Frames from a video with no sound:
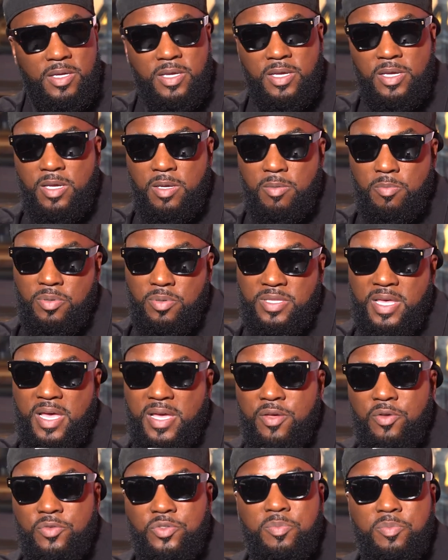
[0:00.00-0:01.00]
Mm -hmm. But
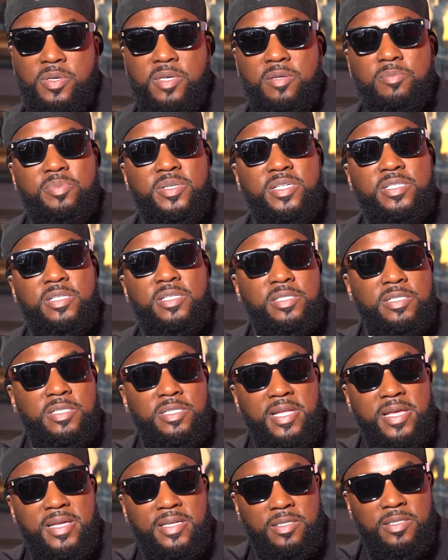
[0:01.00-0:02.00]
that helps me in business
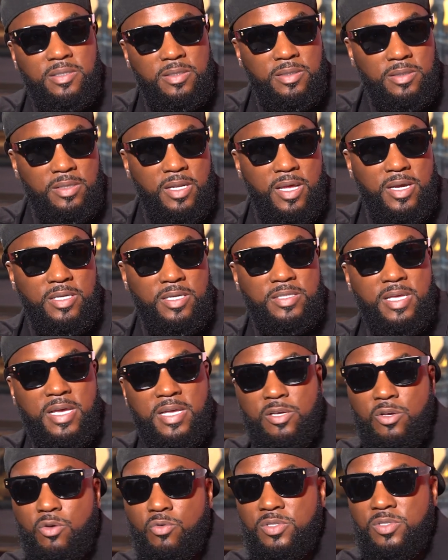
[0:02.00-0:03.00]
today, like, because I
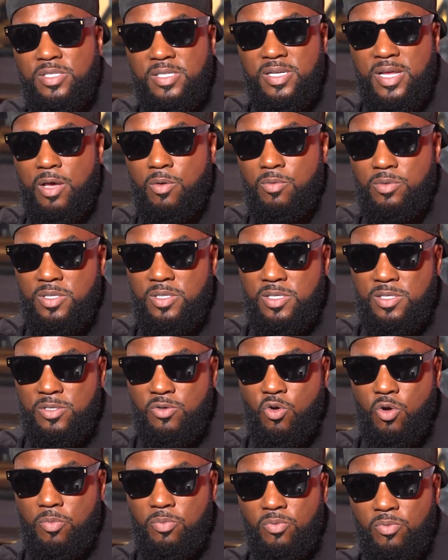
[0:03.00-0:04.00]
can go sit down with these
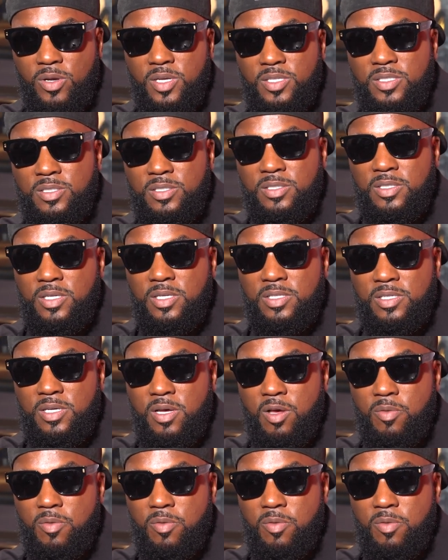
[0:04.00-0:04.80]
corporations and these